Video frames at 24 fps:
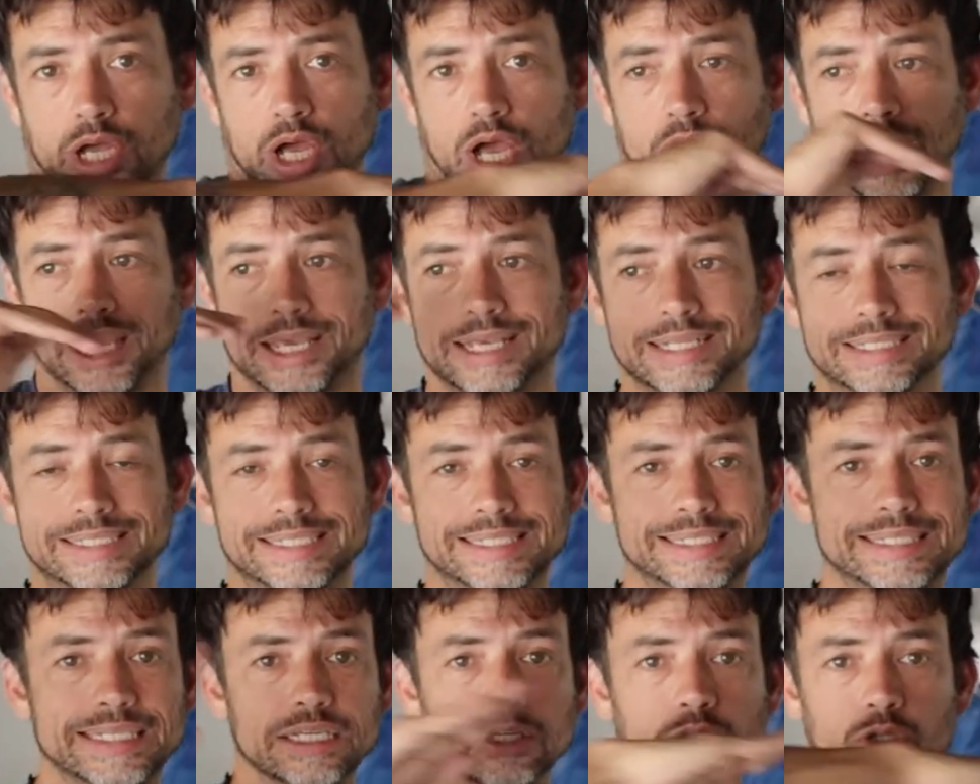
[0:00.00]
I can
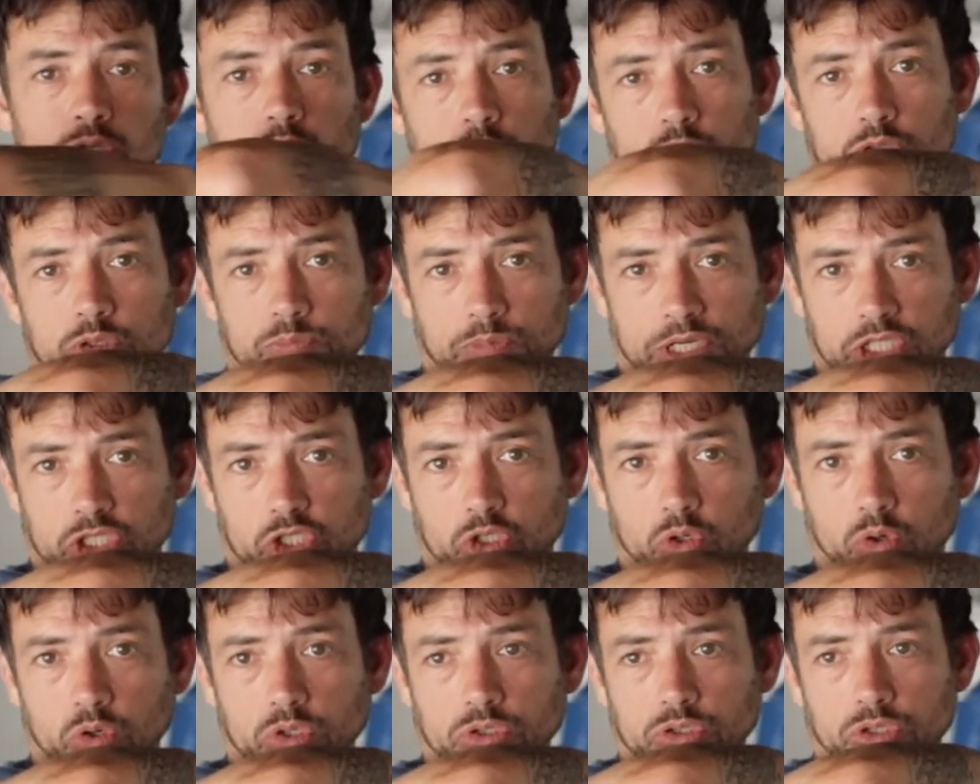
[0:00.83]
still use my
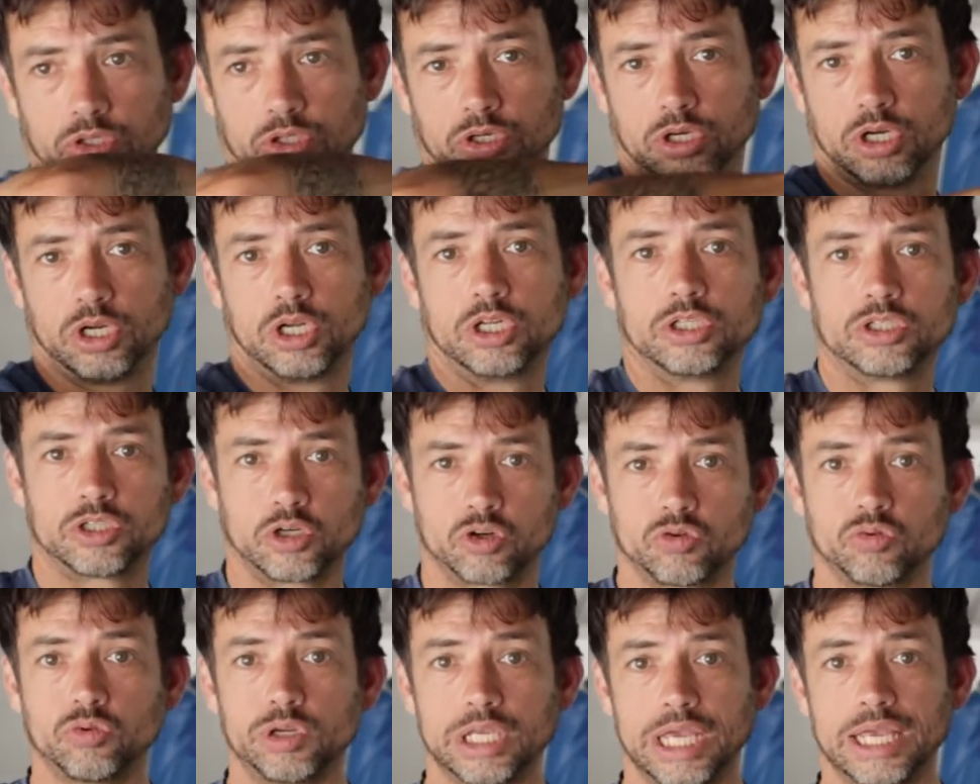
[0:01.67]
shoulder to
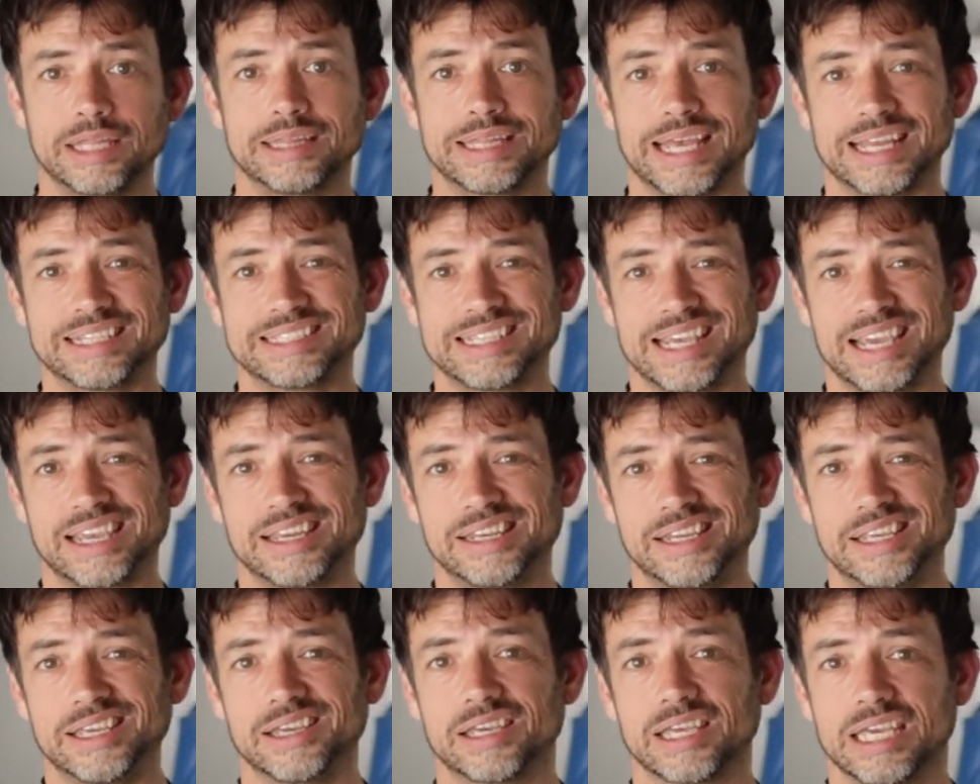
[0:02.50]
create that
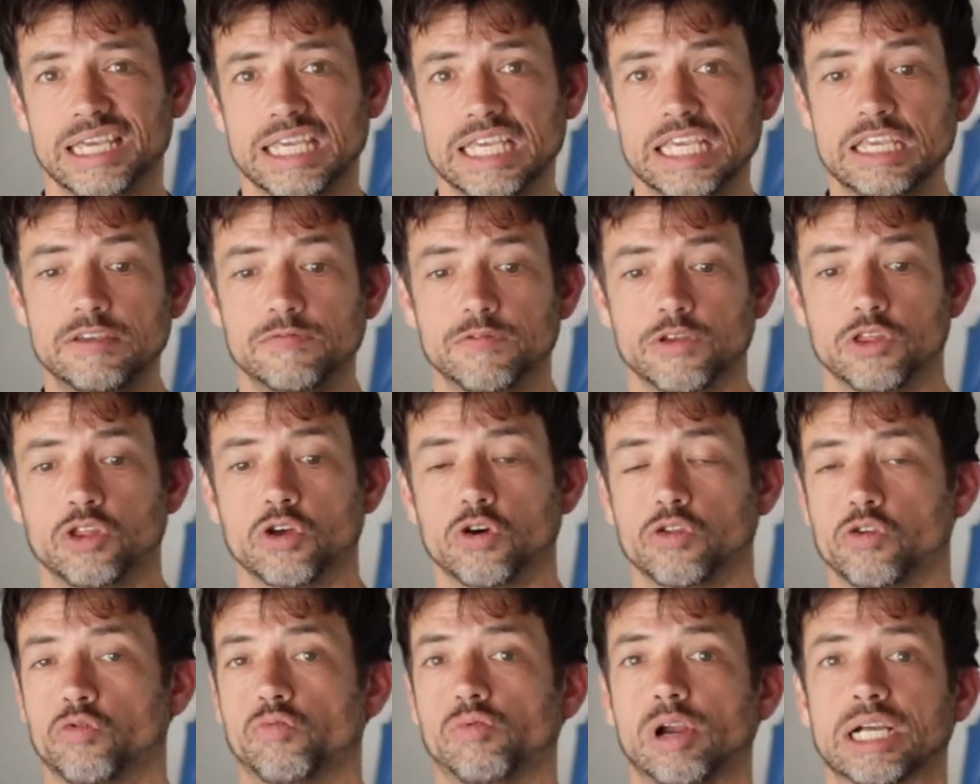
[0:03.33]
technique, even
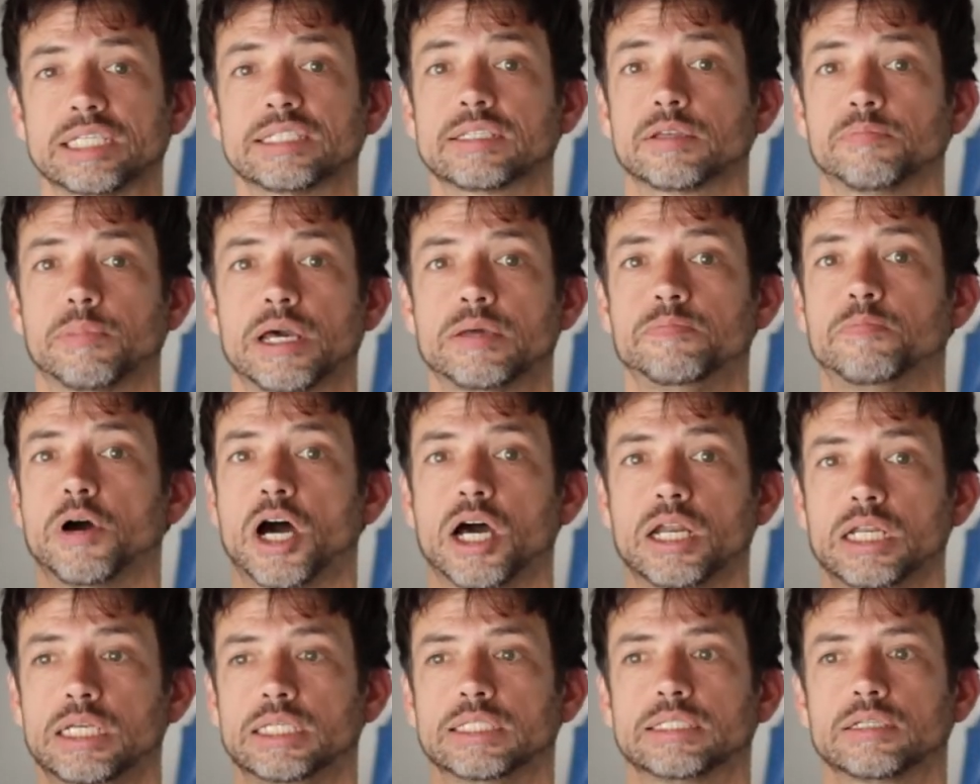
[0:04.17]
though the rest of my
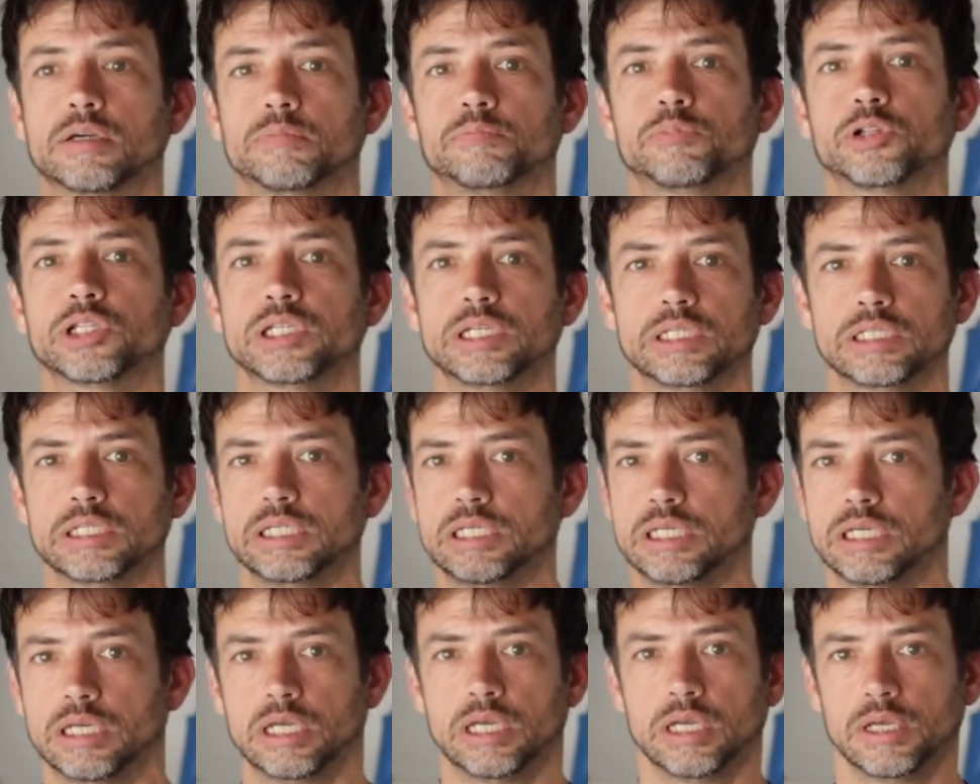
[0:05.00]
body is
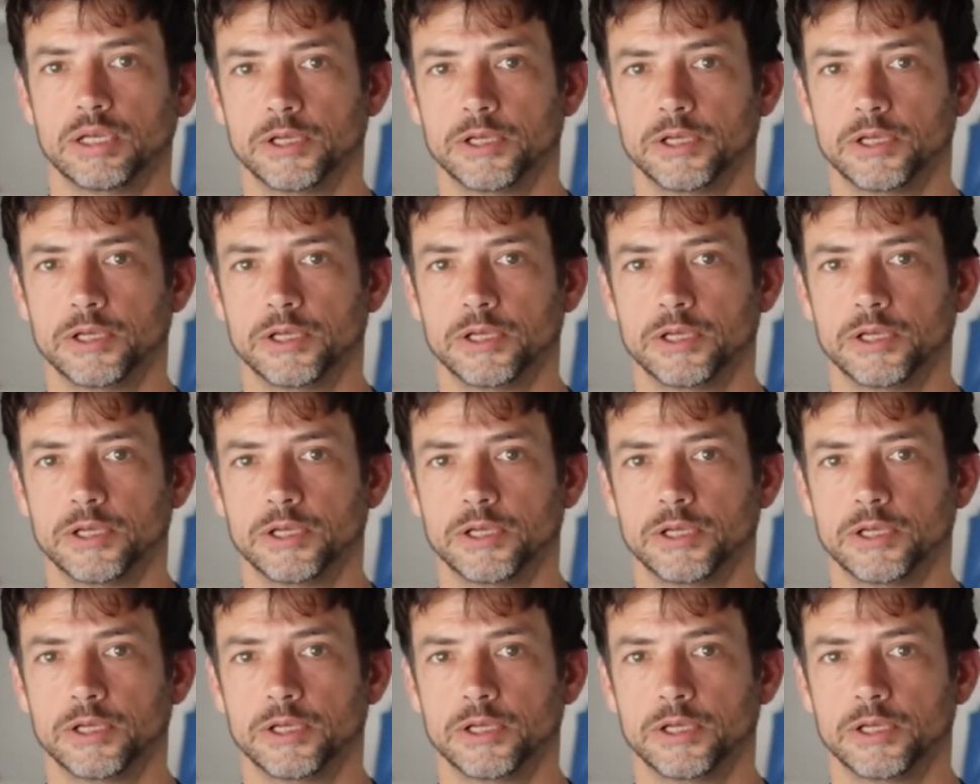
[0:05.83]
completely